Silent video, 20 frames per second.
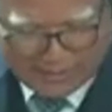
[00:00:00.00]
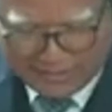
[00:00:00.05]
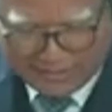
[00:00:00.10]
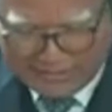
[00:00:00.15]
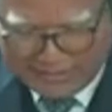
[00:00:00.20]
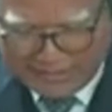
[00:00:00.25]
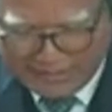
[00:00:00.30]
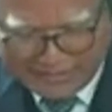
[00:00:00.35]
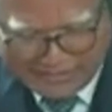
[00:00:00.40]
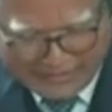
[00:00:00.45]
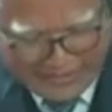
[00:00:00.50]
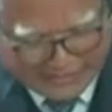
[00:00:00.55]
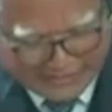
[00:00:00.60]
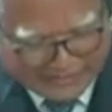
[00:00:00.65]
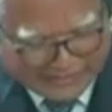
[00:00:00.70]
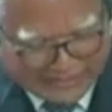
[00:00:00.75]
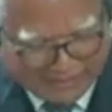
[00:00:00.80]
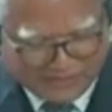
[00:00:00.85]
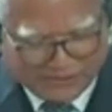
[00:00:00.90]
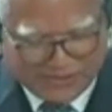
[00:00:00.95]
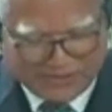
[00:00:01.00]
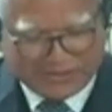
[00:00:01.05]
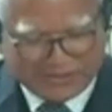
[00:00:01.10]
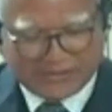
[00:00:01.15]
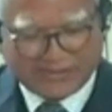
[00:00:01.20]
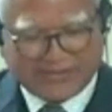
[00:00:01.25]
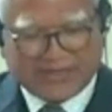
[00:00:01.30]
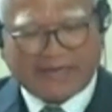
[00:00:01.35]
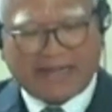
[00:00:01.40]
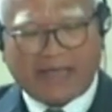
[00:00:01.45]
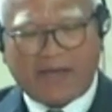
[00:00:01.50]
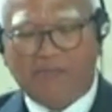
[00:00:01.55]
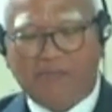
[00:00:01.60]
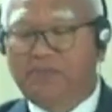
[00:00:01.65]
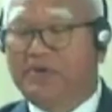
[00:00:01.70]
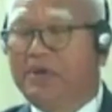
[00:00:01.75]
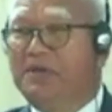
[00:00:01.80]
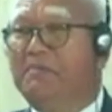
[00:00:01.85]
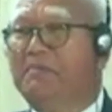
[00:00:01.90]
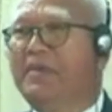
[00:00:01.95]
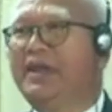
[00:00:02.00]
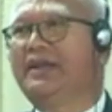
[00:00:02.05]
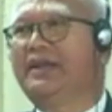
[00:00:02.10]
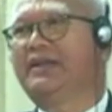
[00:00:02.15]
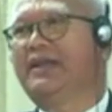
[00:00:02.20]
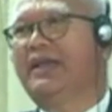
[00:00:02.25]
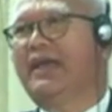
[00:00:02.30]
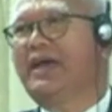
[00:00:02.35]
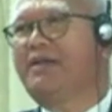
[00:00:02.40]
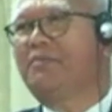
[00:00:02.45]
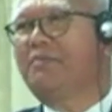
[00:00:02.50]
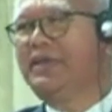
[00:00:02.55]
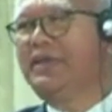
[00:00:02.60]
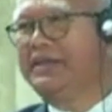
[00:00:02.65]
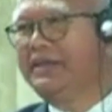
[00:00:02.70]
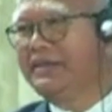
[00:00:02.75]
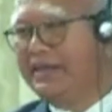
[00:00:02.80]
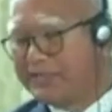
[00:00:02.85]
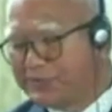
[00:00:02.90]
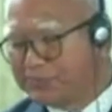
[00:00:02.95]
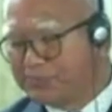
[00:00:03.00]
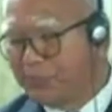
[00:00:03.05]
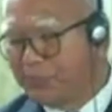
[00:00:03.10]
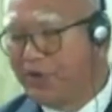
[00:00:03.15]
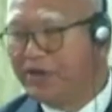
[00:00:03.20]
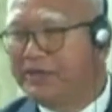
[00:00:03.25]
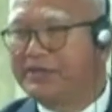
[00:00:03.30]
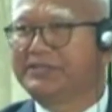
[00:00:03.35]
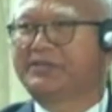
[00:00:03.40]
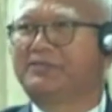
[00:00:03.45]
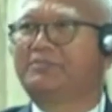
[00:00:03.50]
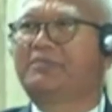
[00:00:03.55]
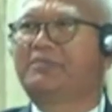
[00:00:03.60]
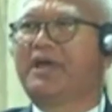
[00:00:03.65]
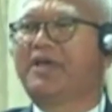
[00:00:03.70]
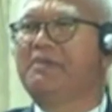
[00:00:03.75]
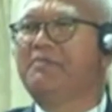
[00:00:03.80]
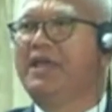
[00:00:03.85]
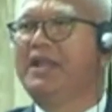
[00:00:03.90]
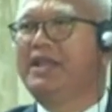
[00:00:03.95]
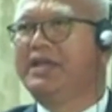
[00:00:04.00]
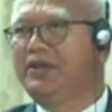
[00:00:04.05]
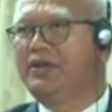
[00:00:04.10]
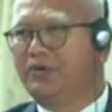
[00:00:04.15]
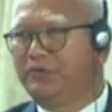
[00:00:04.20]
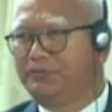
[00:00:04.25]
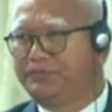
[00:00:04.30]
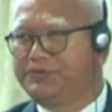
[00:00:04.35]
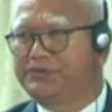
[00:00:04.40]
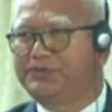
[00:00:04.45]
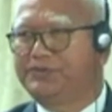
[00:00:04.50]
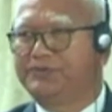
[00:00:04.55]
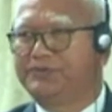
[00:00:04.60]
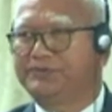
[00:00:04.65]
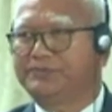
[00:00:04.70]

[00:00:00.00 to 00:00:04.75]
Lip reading: the exceptions that have been made are being exploited by many groups.